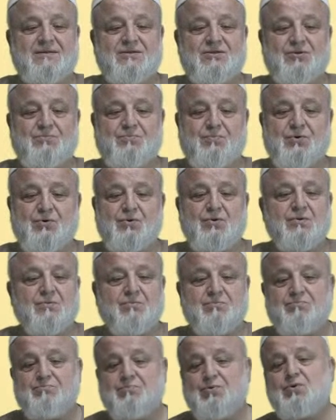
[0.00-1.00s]
The big
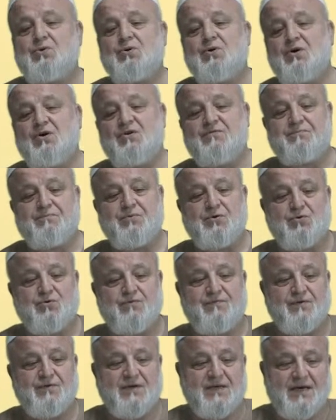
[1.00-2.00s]
book of
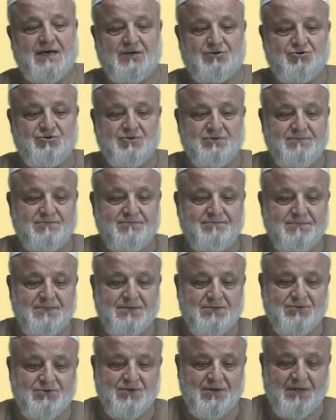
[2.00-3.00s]
purification,
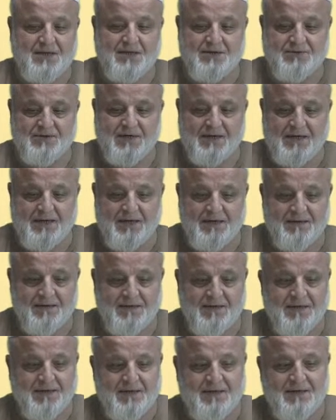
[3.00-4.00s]
inshallah ta'ala,
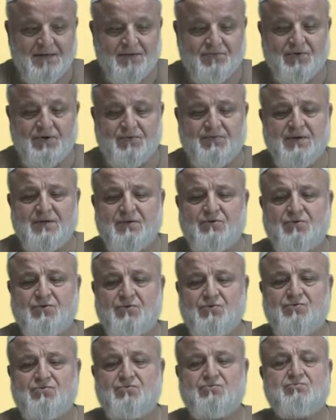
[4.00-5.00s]
we went
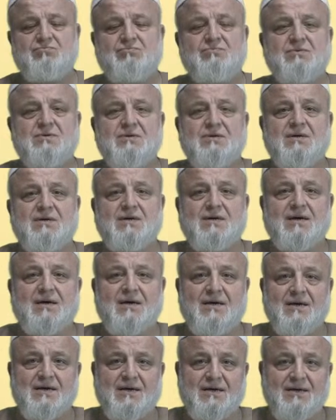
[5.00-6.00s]
through
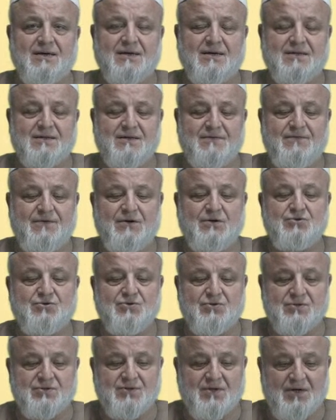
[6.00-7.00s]
the
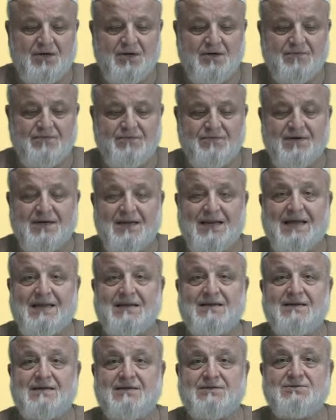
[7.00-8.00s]
virtues of
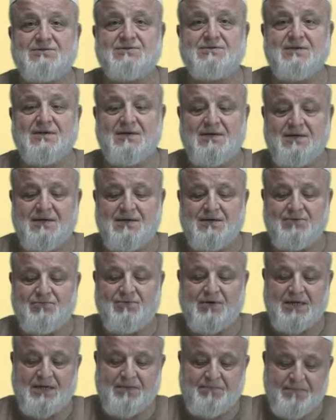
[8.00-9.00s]
cleanliness,
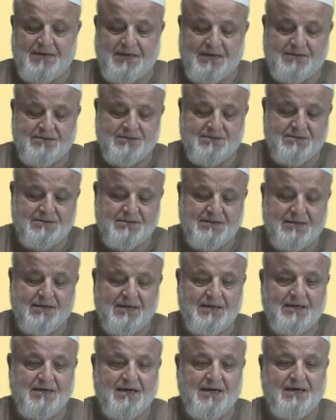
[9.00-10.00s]
what it means
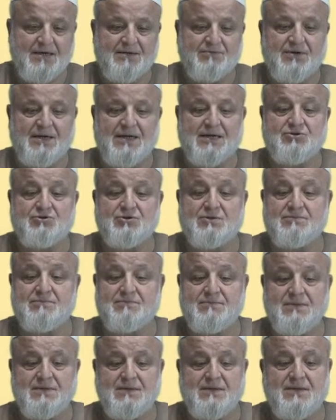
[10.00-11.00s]
in our religion,
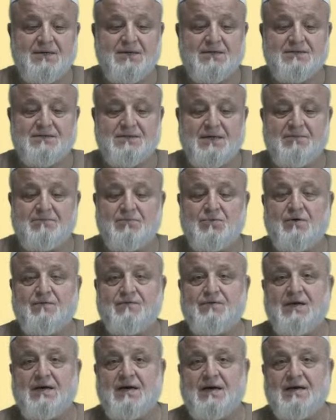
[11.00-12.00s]
some
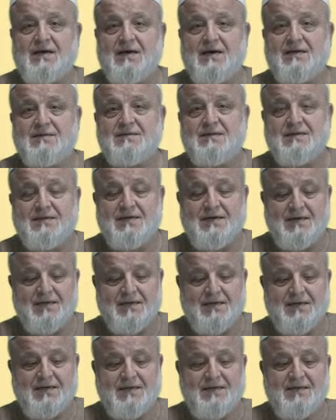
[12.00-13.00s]
of the ayat and the
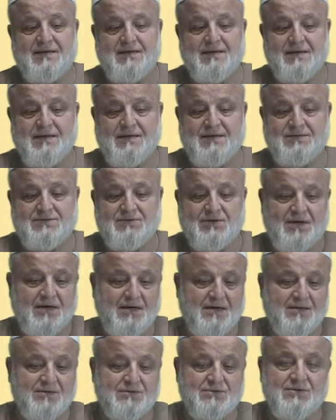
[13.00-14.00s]
hadith in this
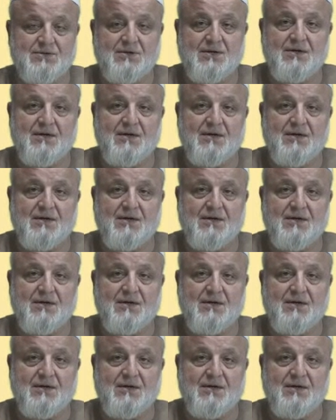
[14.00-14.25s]
regards.